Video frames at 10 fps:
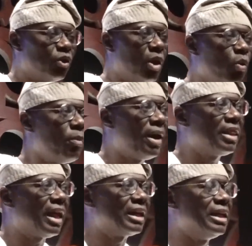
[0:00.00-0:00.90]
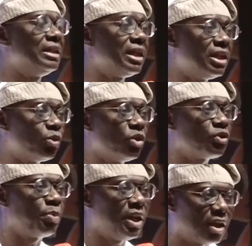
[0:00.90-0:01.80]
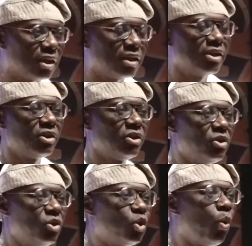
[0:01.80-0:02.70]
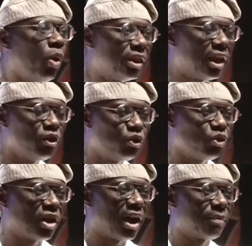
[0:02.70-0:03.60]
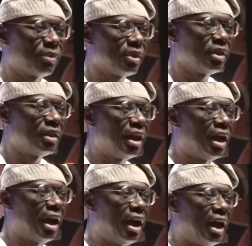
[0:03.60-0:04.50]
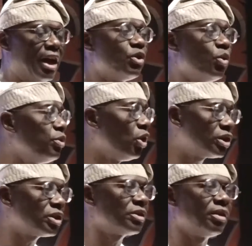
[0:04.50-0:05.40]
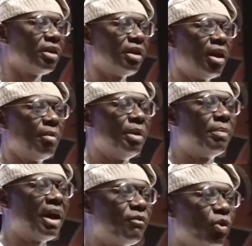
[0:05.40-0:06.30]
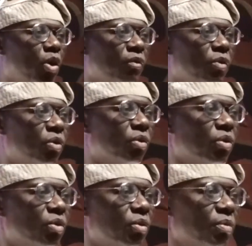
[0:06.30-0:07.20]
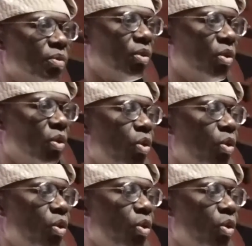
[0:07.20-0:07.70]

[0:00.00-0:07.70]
You're a woman that indeed you speak to what the issues are. And you will not be mindful of